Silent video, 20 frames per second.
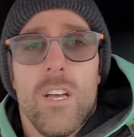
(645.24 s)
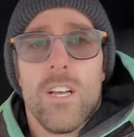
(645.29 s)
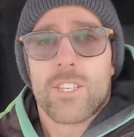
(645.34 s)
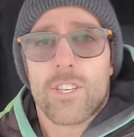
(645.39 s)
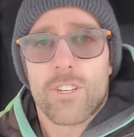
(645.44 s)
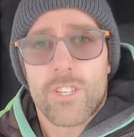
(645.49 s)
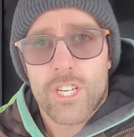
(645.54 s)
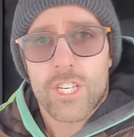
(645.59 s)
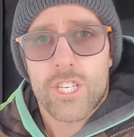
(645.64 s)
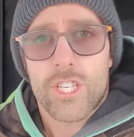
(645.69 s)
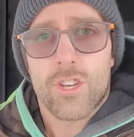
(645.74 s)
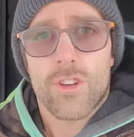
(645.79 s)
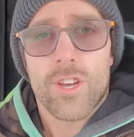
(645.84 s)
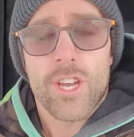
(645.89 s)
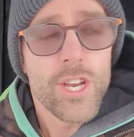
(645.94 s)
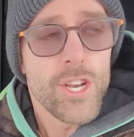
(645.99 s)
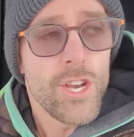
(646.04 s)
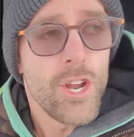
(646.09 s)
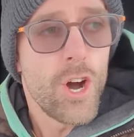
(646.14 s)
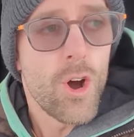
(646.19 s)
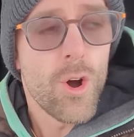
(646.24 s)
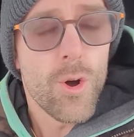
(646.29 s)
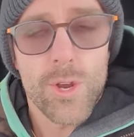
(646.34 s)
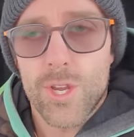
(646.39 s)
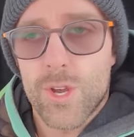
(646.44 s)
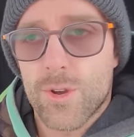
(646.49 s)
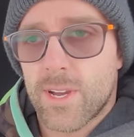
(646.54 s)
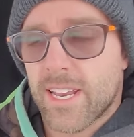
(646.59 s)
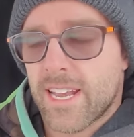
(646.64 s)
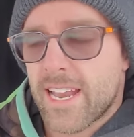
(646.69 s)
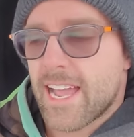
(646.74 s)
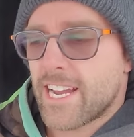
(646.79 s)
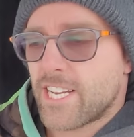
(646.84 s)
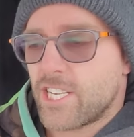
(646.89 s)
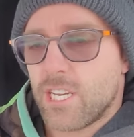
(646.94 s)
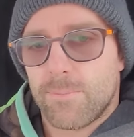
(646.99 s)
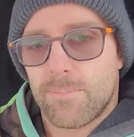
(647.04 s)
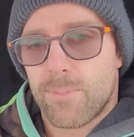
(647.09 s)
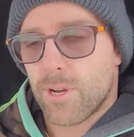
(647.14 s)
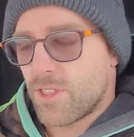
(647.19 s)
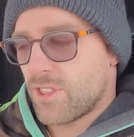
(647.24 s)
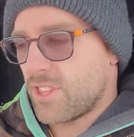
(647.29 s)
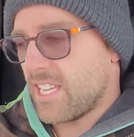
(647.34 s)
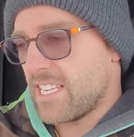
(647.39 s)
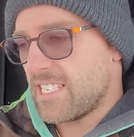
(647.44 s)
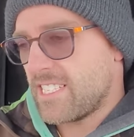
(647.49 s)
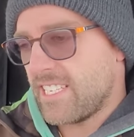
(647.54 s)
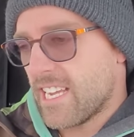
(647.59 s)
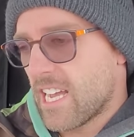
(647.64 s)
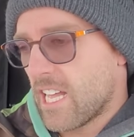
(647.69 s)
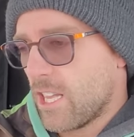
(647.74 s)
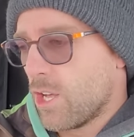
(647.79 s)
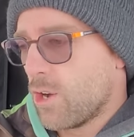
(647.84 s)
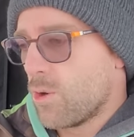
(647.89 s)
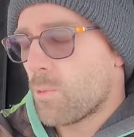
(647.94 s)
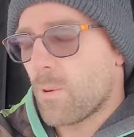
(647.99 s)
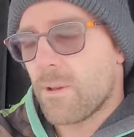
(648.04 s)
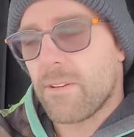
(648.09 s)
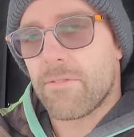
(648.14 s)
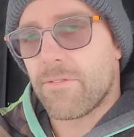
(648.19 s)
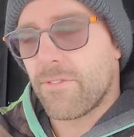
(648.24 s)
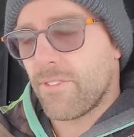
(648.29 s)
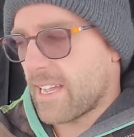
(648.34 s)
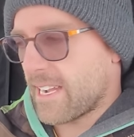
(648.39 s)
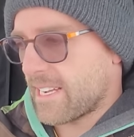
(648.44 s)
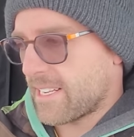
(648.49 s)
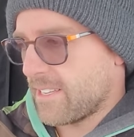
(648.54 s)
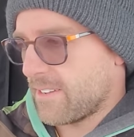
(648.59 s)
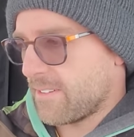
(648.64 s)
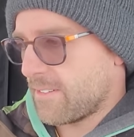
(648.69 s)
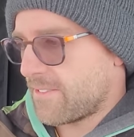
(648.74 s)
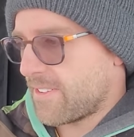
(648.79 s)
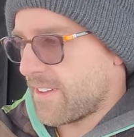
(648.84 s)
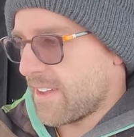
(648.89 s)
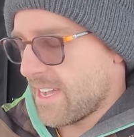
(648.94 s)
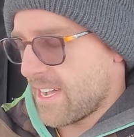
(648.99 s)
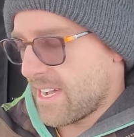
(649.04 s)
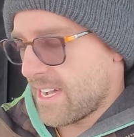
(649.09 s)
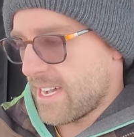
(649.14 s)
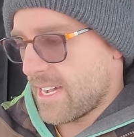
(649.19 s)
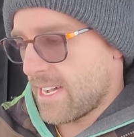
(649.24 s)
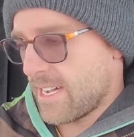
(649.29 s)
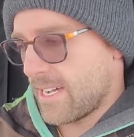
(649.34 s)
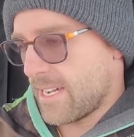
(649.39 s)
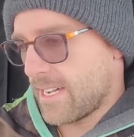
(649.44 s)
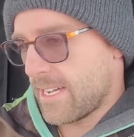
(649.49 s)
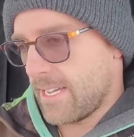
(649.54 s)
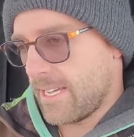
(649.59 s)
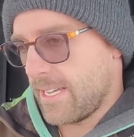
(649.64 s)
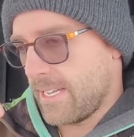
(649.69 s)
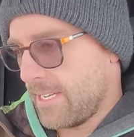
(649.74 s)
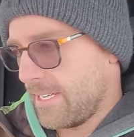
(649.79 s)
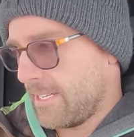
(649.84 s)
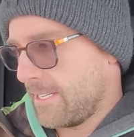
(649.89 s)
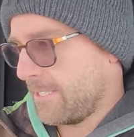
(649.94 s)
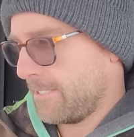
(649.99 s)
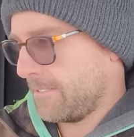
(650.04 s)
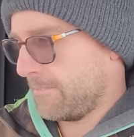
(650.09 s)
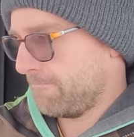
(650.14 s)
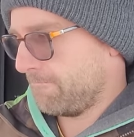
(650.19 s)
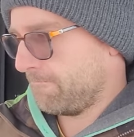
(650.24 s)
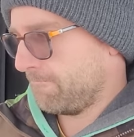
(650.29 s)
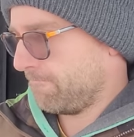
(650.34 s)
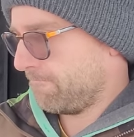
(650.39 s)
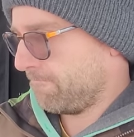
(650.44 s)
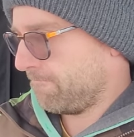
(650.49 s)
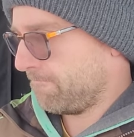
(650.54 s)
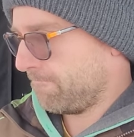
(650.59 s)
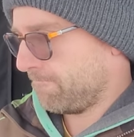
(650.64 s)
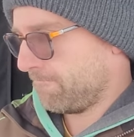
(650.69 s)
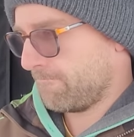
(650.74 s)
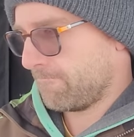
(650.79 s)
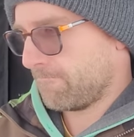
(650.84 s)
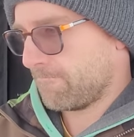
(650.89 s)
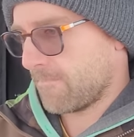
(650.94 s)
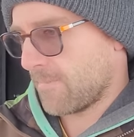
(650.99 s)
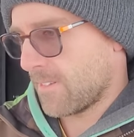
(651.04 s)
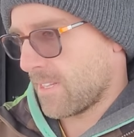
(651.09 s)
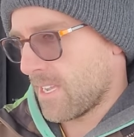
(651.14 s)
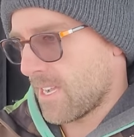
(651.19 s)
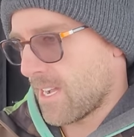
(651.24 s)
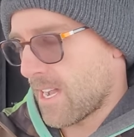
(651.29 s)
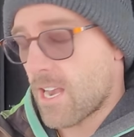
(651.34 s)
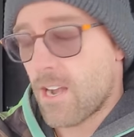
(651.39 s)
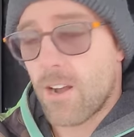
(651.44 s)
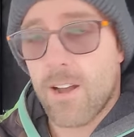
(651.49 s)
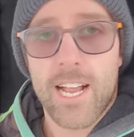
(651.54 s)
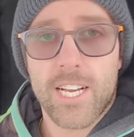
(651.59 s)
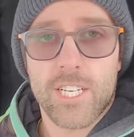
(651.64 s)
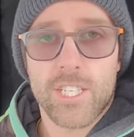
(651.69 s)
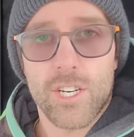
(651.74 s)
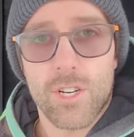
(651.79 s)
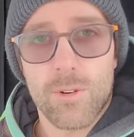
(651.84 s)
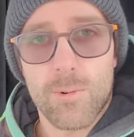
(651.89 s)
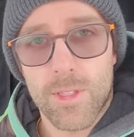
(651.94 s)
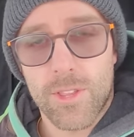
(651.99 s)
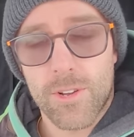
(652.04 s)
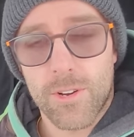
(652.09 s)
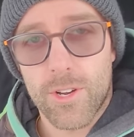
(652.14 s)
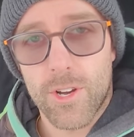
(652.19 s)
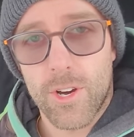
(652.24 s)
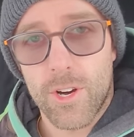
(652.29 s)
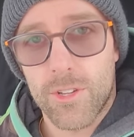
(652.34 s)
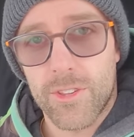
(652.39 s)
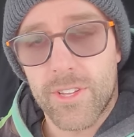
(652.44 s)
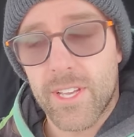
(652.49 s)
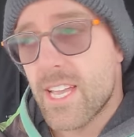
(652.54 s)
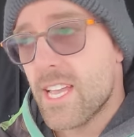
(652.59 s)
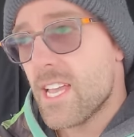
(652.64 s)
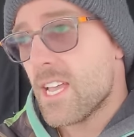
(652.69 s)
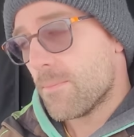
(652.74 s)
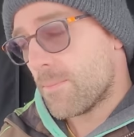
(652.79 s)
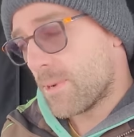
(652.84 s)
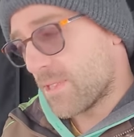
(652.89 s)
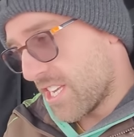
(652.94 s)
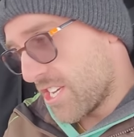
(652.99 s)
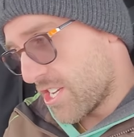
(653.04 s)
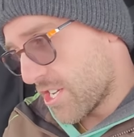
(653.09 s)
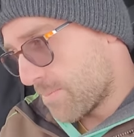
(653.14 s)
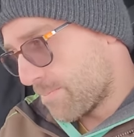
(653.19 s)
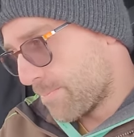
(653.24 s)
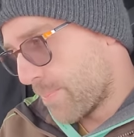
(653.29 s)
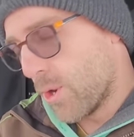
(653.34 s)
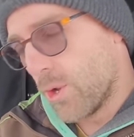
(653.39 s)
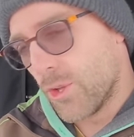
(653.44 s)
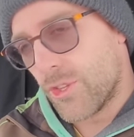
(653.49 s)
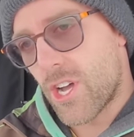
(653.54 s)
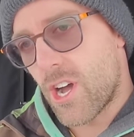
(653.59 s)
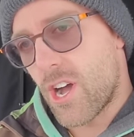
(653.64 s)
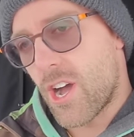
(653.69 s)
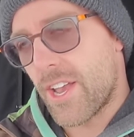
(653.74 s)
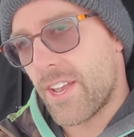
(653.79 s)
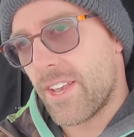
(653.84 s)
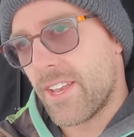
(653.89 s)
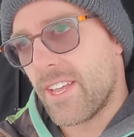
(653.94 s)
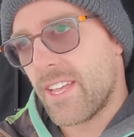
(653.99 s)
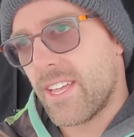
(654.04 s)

So just so you know, you can actually put these yellow reflective, uh, I don't actually know what they're called, but they just bolt on